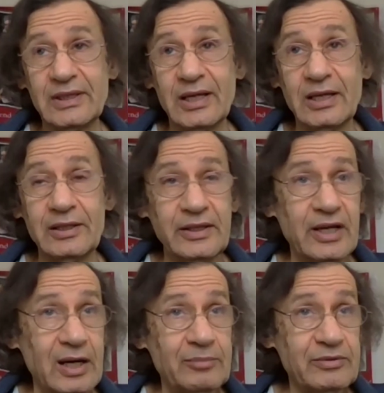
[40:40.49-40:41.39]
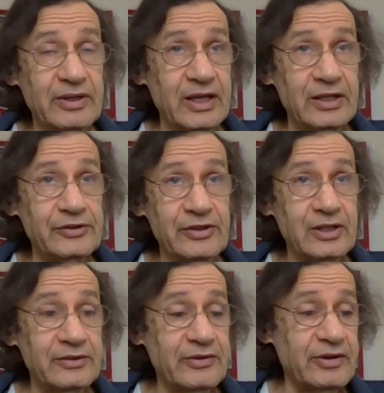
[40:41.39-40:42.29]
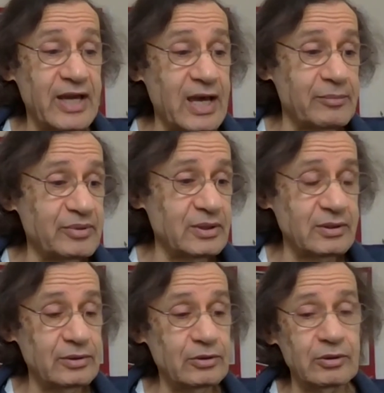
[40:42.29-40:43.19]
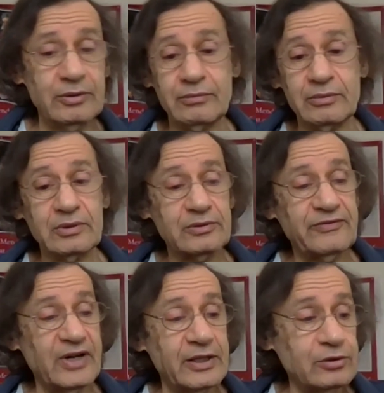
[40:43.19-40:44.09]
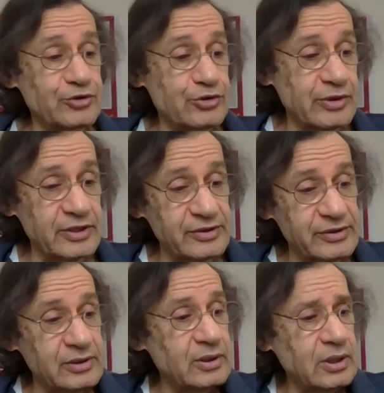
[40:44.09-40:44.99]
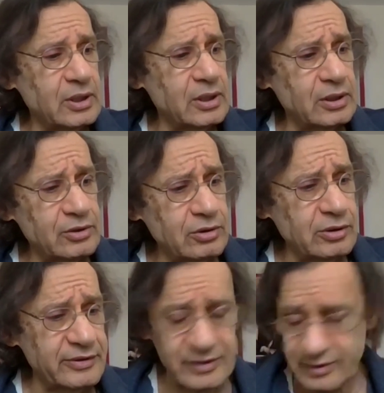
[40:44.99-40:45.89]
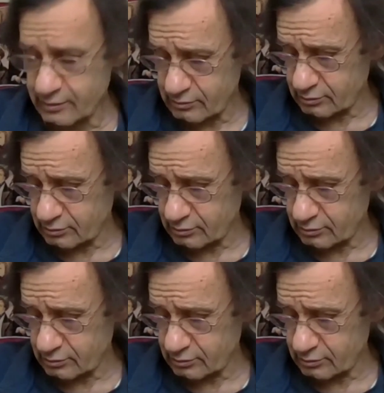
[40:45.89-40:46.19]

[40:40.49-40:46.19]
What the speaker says: and the opera ends on a very happy note, final joyous chorus.